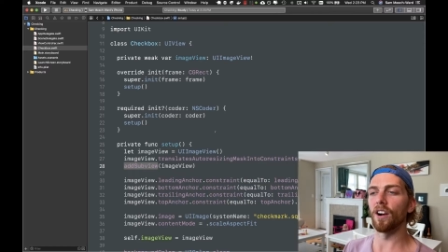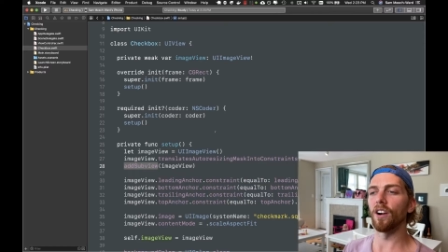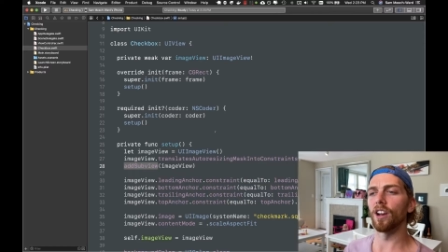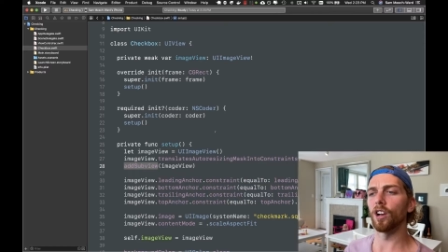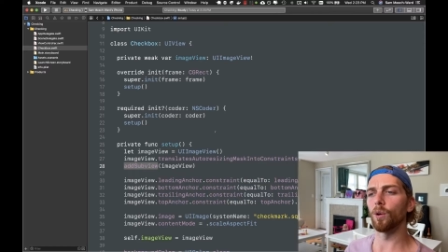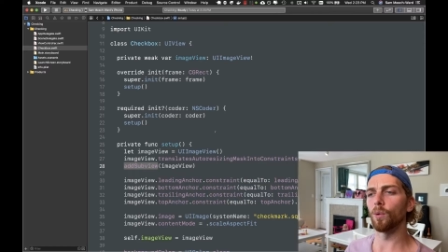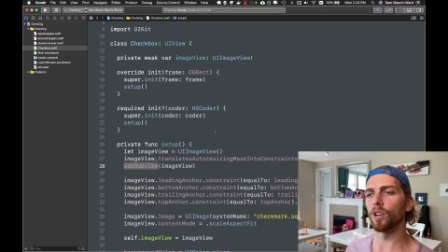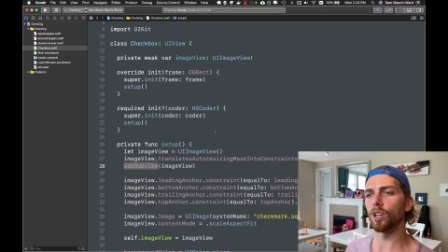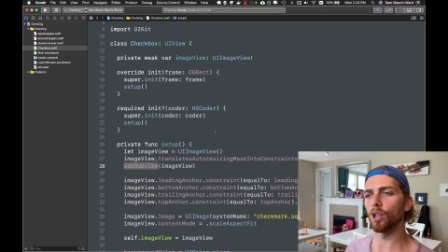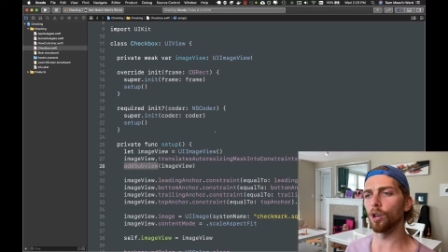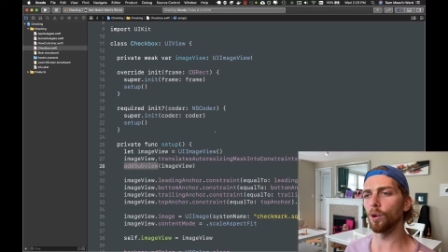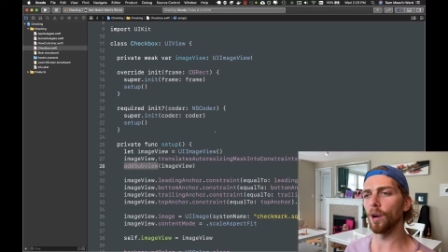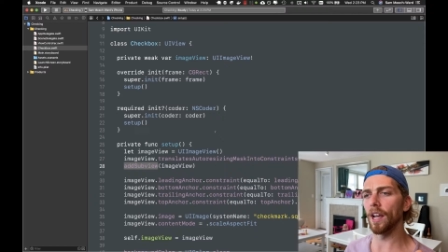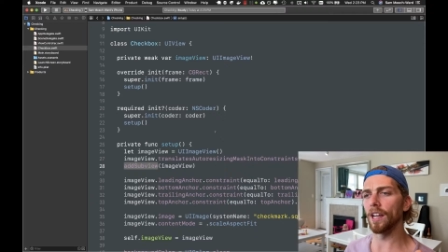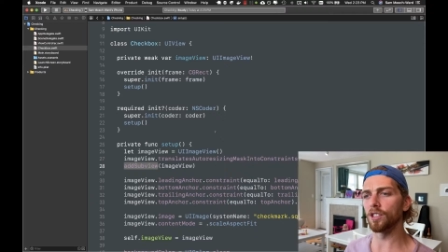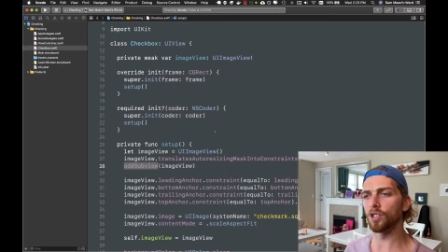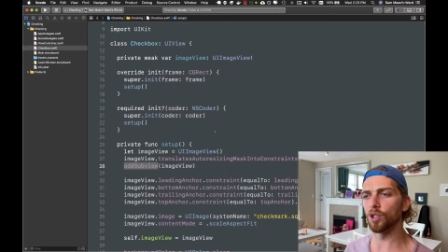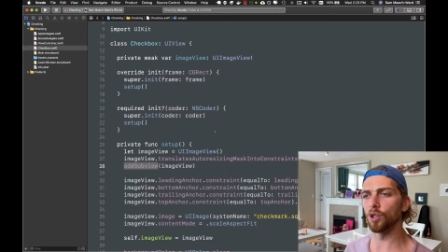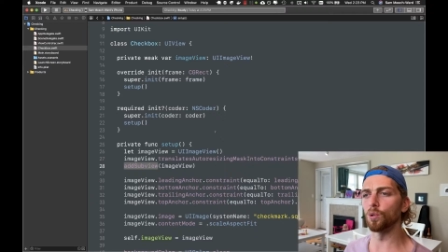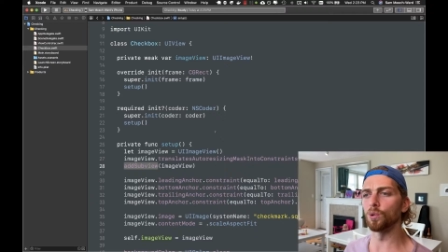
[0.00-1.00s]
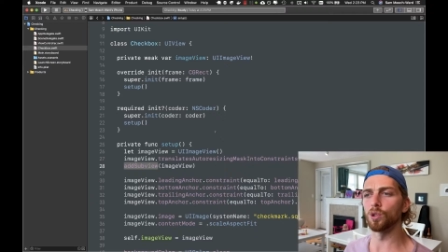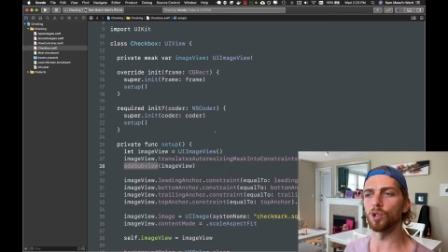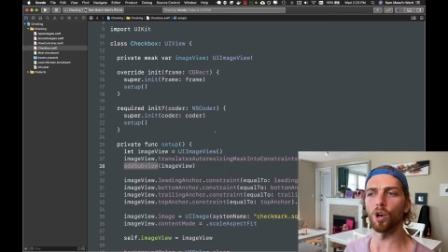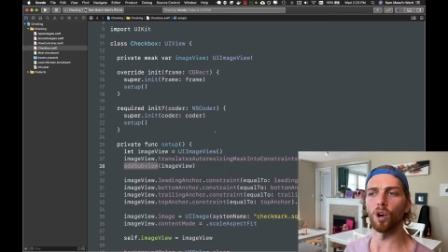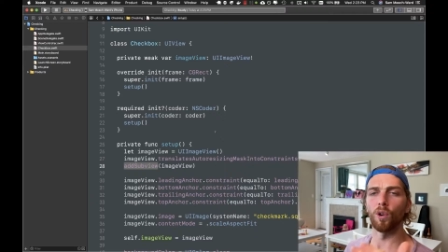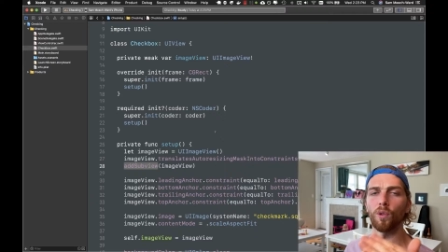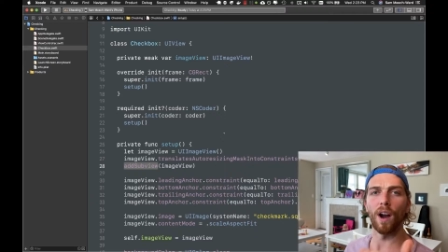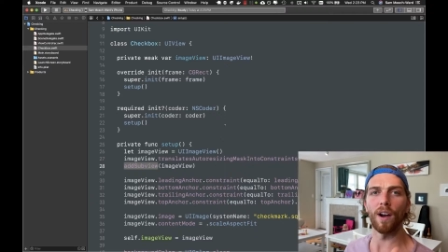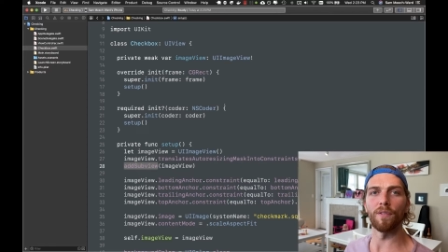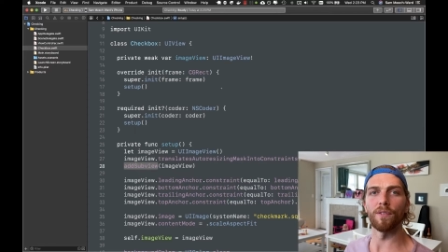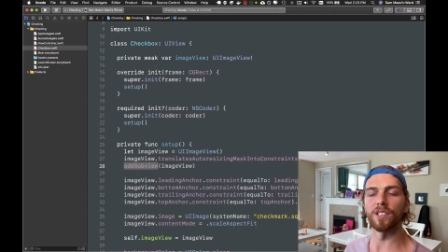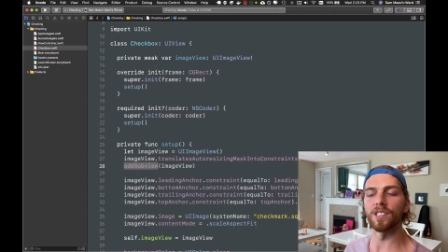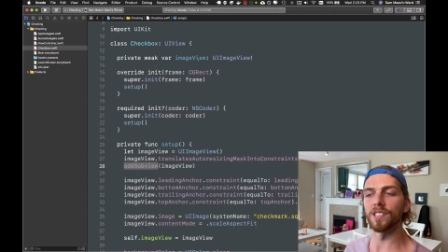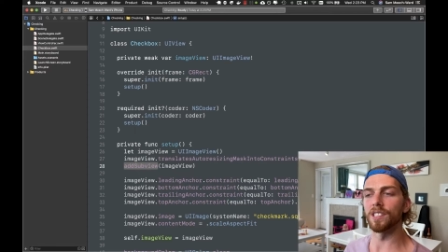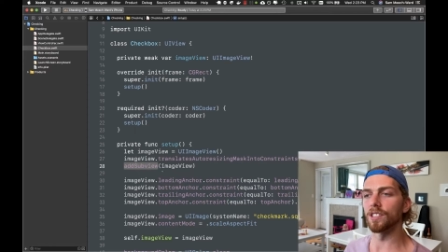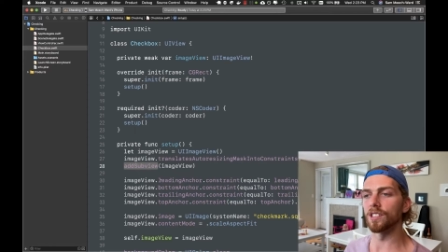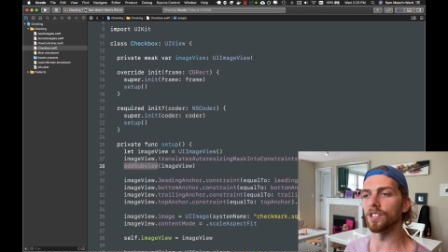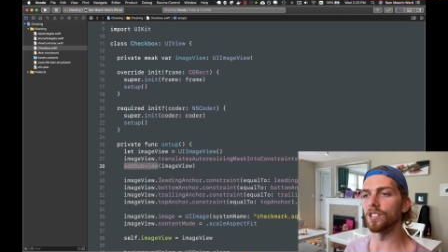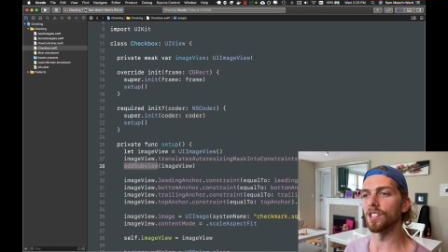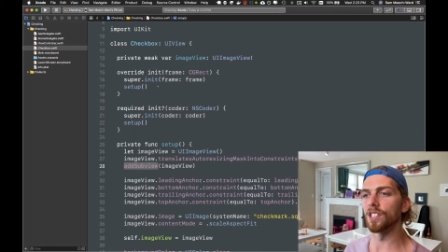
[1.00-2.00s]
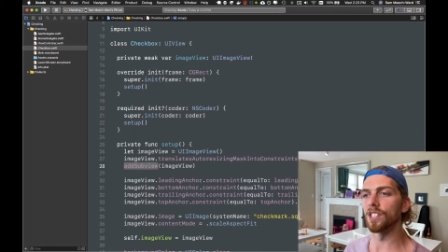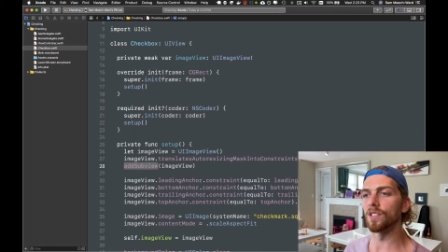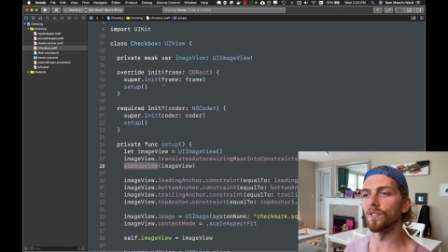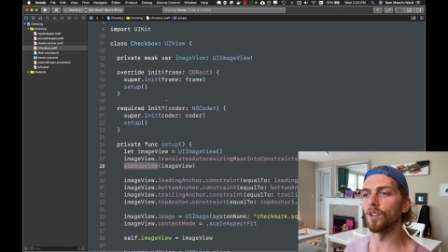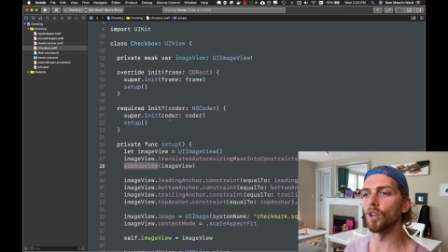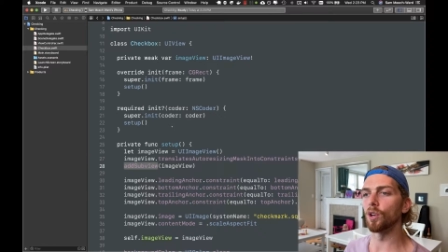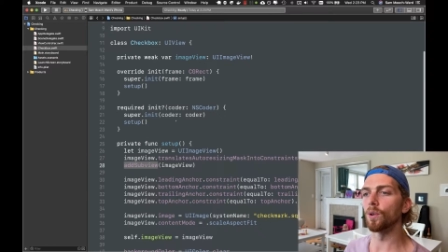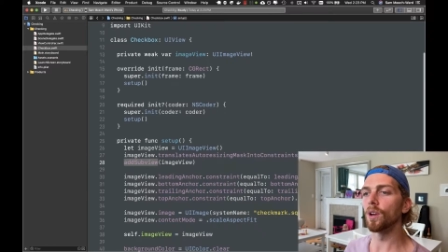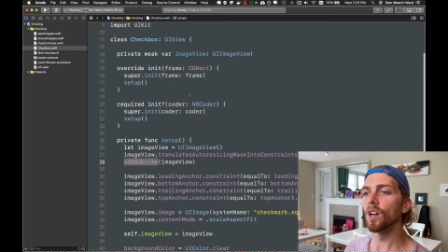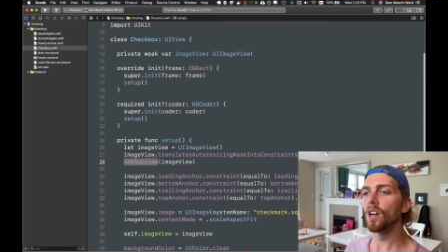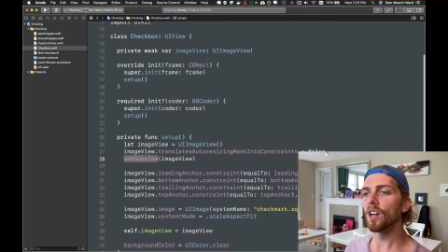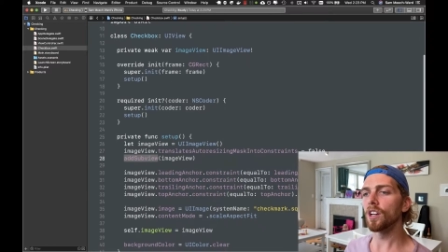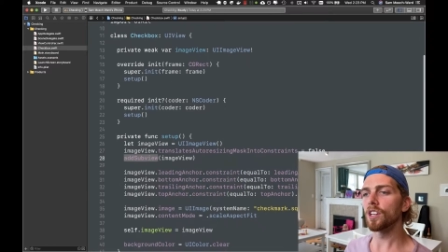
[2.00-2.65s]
And I don't want to create two strong references to this view.